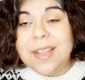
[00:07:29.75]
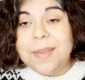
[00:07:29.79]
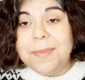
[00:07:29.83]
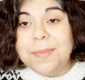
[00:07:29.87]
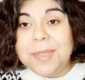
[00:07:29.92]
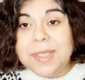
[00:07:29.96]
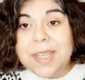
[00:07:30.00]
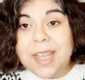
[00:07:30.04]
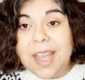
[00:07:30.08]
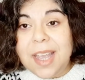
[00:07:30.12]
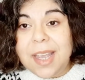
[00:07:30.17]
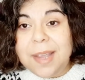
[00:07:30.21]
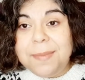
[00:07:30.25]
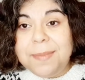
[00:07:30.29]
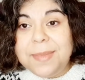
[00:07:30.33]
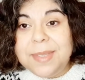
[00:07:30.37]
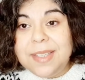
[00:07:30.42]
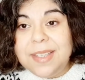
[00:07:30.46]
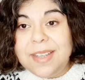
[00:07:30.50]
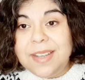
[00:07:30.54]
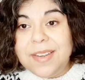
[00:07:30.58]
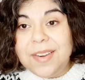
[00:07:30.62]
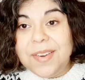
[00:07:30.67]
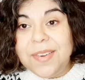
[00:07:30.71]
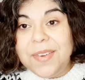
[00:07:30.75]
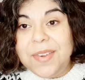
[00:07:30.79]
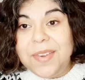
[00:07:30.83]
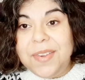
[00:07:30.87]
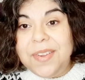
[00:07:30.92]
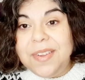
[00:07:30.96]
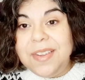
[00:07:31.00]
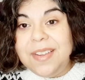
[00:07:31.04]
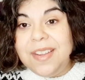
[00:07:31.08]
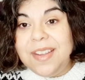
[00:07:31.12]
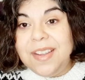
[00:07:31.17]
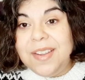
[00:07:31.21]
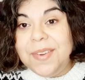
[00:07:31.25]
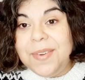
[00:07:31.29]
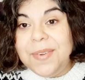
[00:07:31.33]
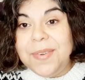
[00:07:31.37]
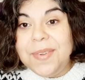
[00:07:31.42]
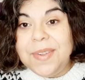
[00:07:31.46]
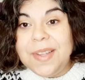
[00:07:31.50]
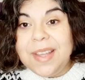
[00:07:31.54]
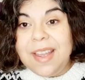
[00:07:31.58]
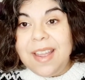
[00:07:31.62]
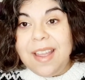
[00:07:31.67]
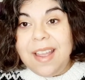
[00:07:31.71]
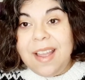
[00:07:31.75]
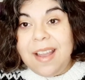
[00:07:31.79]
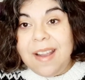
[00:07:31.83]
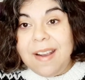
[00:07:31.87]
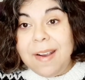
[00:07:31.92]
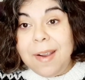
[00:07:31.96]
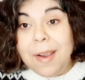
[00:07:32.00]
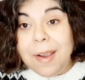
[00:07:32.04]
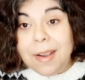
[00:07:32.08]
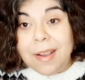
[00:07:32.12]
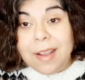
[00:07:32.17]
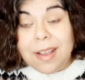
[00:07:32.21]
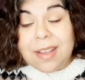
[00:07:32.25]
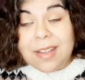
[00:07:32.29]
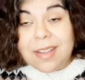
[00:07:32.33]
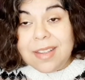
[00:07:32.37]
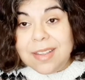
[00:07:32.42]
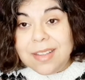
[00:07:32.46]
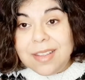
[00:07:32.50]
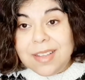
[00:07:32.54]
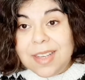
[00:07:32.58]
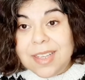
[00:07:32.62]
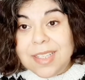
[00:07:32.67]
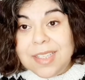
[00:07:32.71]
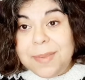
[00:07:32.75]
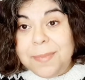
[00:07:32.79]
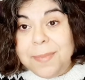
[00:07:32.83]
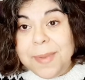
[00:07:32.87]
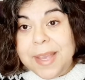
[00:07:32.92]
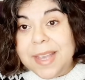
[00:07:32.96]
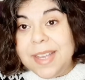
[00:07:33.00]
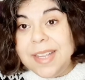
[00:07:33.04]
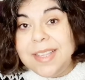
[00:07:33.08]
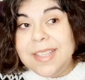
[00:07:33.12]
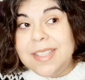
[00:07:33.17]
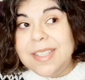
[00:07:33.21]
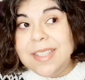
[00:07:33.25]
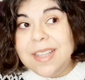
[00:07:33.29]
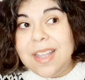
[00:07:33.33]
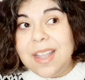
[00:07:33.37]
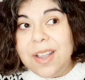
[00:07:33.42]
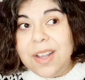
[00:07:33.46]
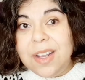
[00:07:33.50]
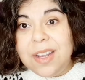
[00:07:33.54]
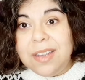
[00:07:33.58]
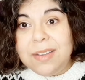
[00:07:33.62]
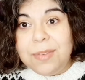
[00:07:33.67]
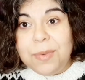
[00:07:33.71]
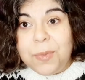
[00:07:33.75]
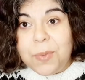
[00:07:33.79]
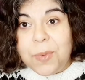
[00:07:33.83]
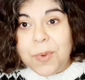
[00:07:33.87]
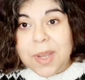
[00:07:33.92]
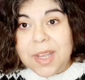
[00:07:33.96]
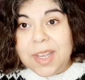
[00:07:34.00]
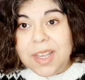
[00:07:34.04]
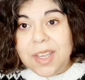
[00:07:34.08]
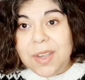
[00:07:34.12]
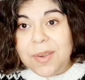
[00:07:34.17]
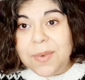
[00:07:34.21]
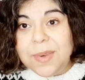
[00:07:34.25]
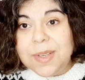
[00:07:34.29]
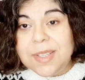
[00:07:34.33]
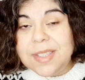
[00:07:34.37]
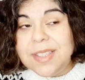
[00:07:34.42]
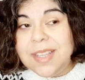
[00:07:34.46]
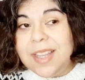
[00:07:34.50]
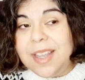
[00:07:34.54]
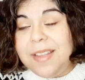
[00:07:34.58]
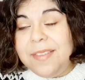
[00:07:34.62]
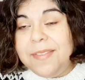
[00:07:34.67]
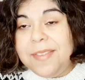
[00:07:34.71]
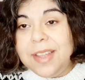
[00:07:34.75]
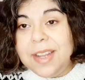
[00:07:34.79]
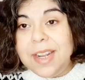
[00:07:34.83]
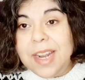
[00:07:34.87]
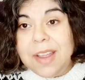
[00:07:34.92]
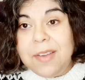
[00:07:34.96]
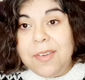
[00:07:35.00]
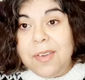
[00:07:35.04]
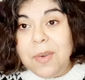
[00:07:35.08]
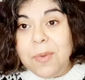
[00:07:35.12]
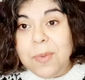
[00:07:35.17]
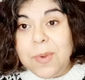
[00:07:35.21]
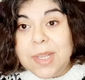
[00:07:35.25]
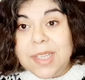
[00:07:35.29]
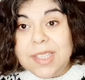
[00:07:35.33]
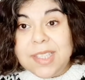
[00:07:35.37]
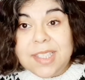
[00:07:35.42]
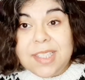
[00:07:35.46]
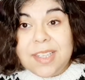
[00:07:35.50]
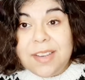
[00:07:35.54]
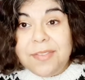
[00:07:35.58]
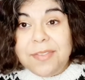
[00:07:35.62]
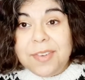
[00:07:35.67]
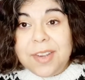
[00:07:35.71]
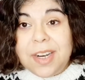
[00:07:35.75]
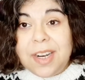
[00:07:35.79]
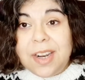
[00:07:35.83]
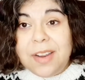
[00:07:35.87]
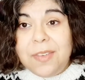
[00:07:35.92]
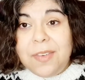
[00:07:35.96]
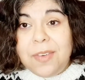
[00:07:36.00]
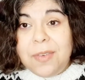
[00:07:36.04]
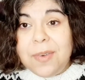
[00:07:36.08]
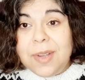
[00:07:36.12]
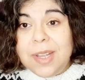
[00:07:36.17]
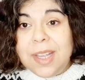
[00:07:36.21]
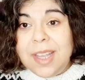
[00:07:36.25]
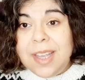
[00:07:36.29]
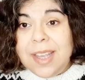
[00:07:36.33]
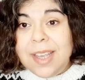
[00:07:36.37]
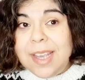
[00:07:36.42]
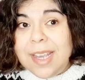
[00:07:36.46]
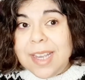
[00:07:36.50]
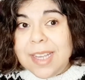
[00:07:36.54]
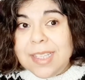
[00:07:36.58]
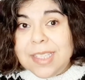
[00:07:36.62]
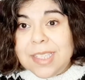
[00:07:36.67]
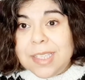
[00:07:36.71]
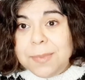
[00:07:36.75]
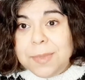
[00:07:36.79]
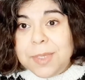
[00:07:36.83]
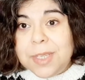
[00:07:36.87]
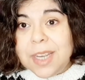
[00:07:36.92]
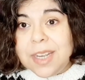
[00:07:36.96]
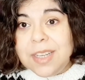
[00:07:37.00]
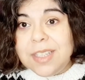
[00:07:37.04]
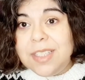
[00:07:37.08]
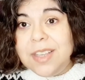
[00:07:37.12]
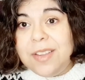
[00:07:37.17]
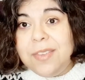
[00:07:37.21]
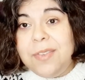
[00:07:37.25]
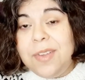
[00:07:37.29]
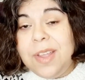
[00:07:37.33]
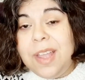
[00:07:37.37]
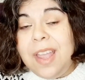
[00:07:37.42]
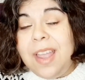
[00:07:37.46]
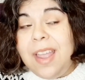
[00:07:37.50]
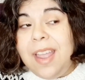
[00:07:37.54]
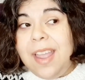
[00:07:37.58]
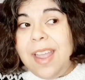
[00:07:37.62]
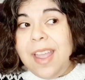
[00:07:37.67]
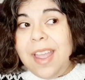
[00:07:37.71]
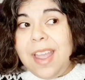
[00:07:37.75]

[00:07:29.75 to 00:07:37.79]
Sometimes, you know, you are, it depends on what you receive, and everyone's different. Everyone, it's subjective.